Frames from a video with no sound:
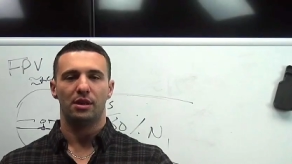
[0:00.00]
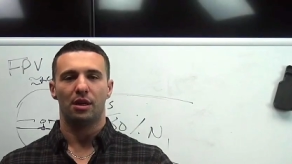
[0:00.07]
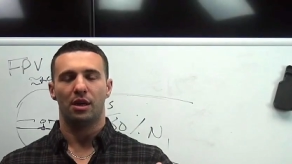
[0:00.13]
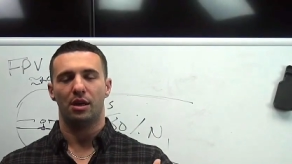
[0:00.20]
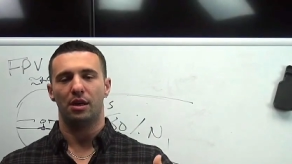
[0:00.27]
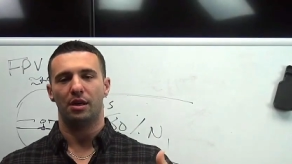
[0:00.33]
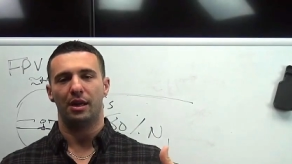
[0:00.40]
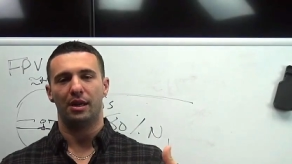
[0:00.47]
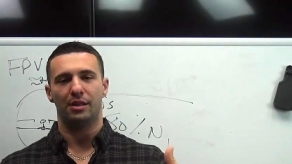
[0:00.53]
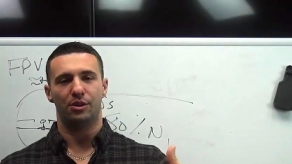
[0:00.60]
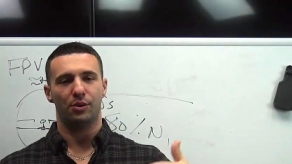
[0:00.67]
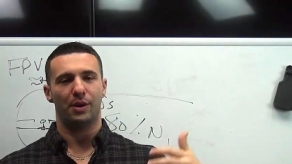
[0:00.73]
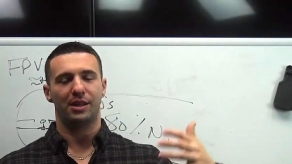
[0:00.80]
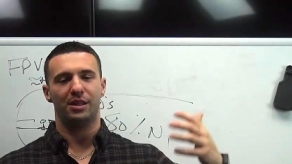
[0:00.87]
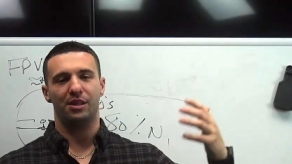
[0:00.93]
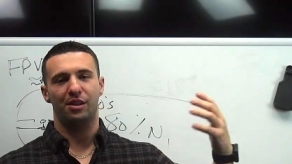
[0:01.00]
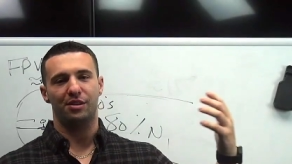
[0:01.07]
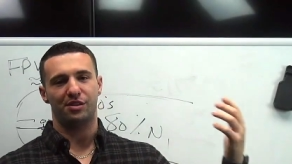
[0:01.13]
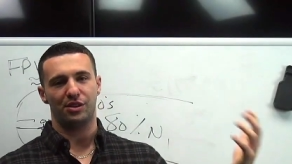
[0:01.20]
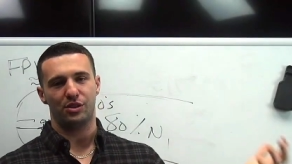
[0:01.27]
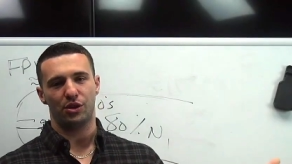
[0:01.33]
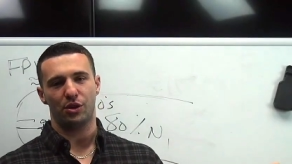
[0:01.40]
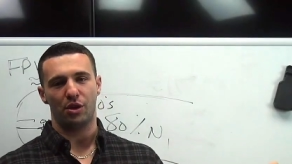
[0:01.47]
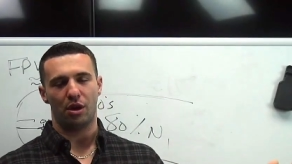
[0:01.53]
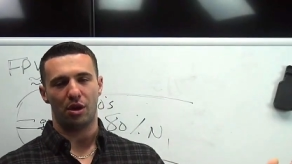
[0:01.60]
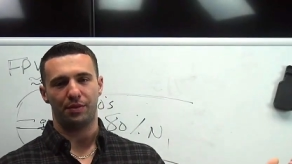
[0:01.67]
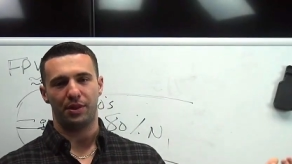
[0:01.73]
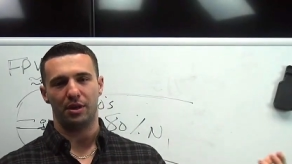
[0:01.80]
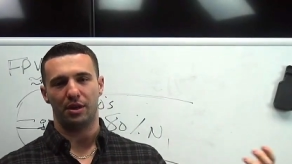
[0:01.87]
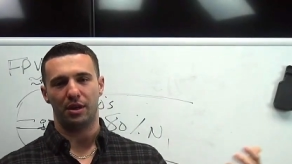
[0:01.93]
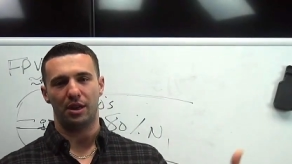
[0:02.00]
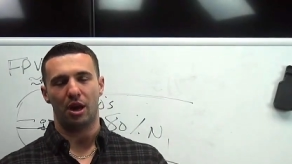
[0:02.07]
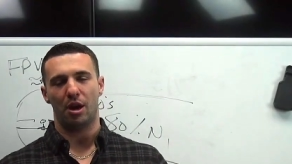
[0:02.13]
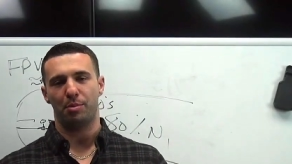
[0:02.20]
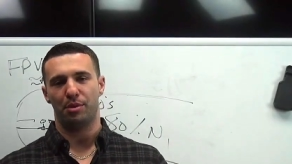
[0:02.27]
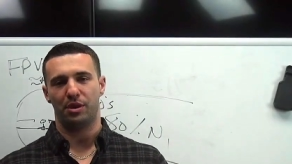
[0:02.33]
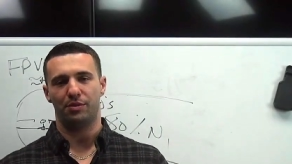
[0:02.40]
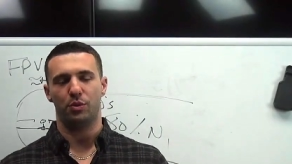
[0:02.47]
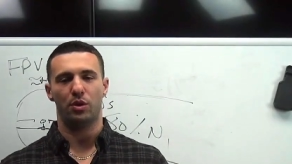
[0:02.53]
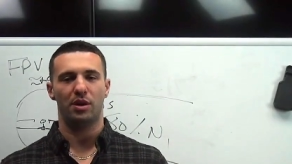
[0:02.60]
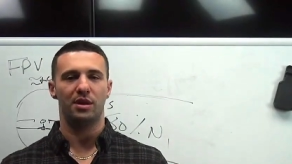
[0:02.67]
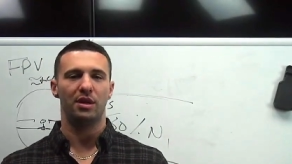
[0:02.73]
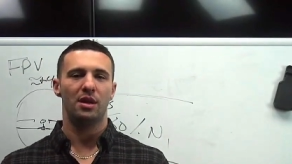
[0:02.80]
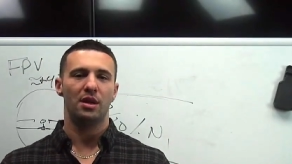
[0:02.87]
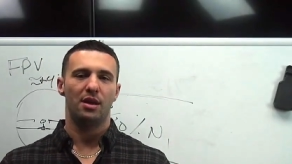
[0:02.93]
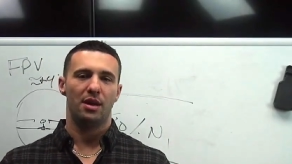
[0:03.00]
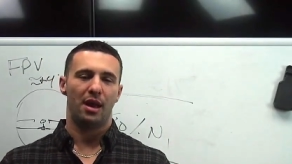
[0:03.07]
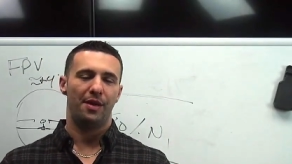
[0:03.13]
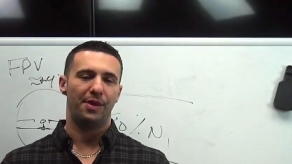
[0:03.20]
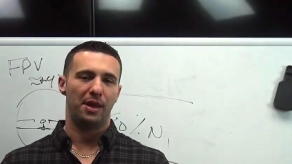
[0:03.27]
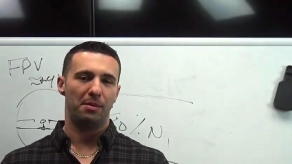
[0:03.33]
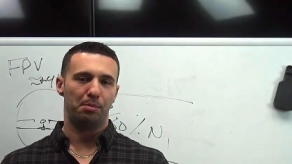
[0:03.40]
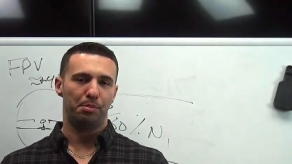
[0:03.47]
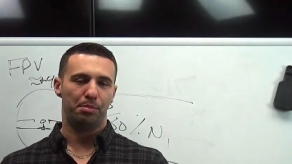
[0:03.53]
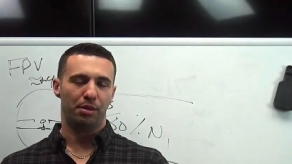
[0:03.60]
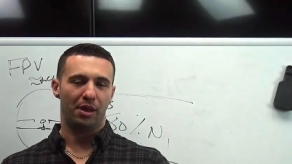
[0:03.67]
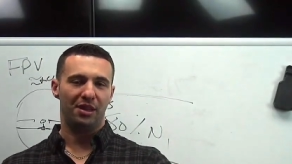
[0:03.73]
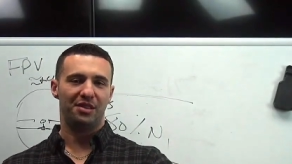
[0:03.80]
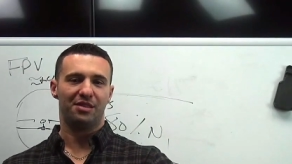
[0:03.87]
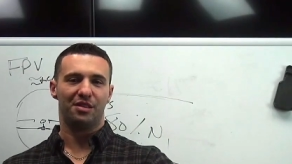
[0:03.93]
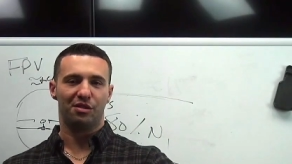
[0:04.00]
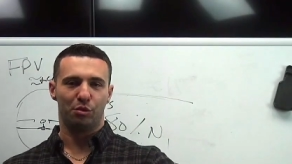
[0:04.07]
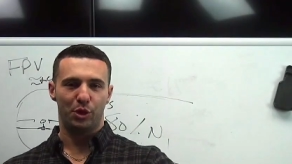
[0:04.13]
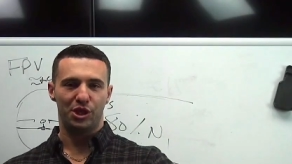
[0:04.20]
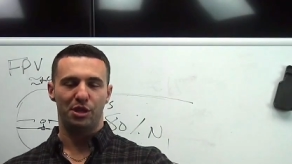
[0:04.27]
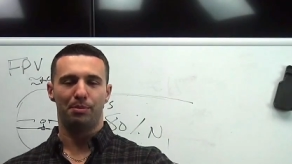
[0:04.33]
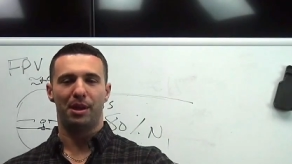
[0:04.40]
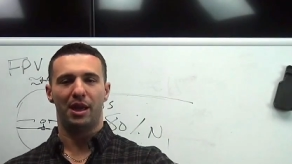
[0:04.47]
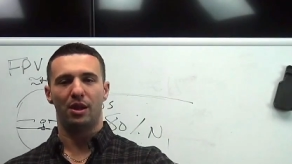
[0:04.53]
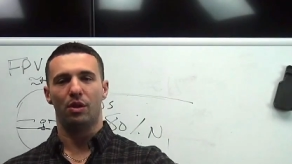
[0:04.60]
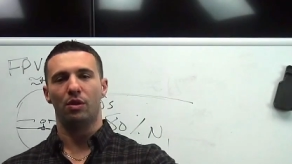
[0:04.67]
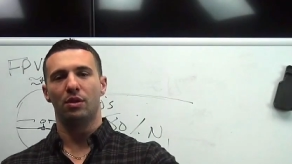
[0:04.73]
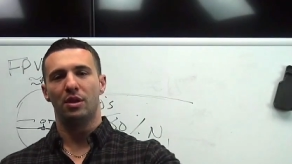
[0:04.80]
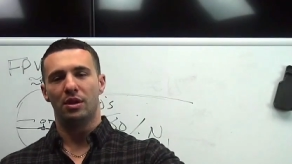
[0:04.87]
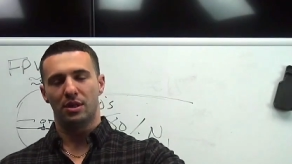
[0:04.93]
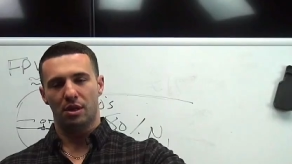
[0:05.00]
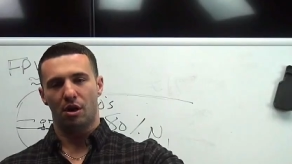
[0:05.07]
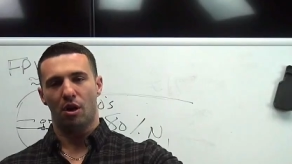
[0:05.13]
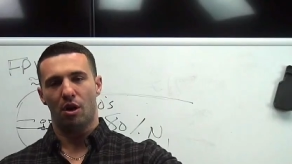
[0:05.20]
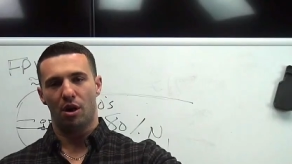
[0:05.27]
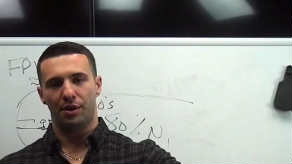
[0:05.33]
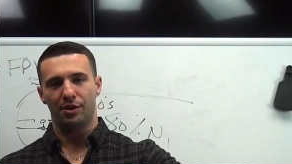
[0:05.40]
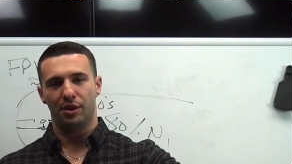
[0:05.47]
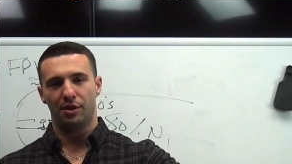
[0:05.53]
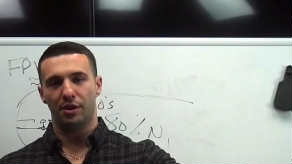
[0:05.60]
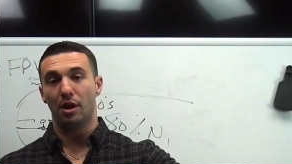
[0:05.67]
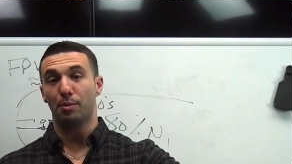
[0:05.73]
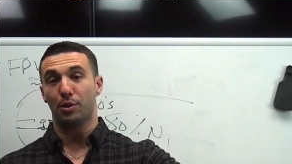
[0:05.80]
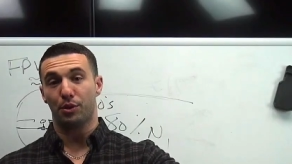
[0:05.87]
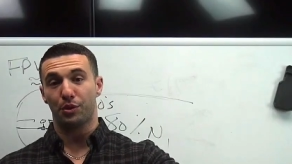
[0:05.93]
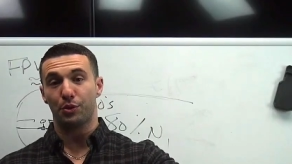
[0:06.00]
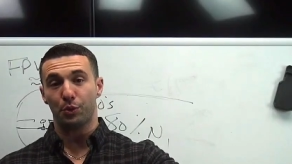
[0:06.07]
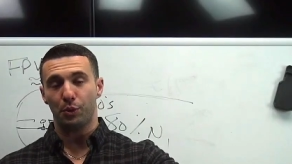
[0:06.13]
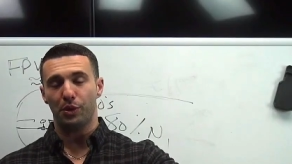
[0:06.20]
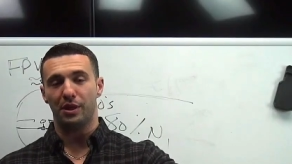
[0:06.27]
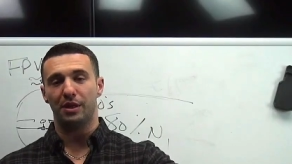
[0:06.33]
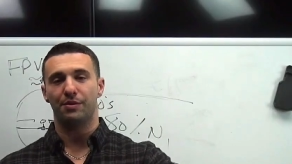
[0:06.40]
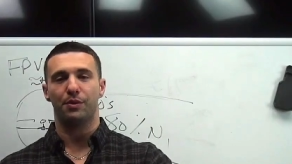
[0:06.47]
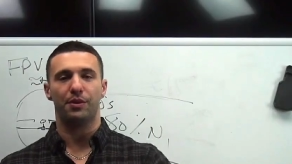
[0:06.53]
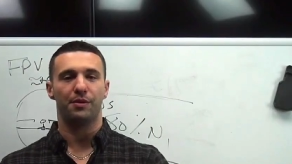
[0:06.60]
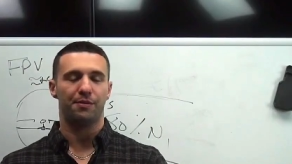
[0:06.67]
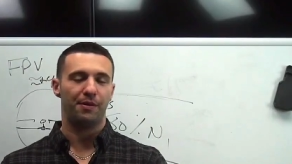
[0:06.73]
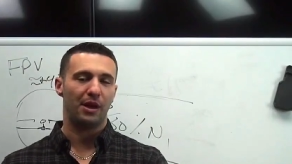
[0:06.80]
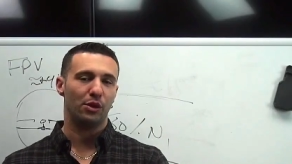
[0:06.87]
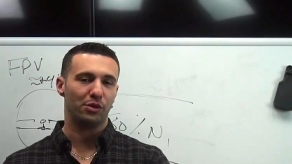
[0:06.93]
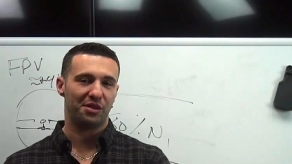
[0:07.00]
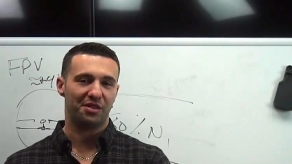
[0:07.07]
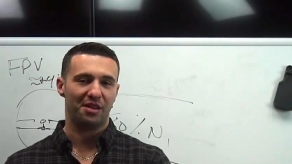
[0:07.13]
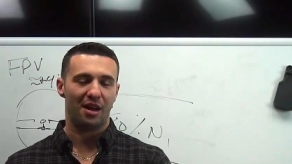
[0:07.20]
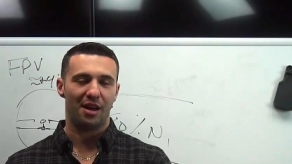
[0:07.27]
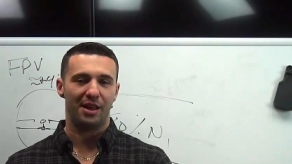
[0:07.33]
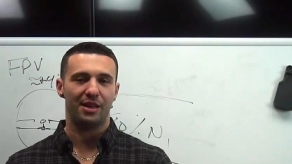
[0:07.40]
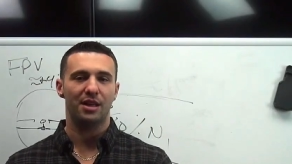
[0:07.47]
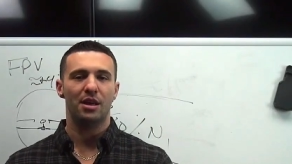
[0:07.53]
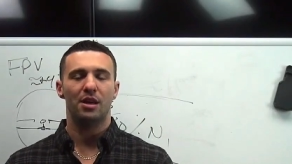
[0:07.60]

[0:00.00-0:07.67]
Uh, it directed us to turn off the inoperative one and then place the switching panel on number three for the failed side.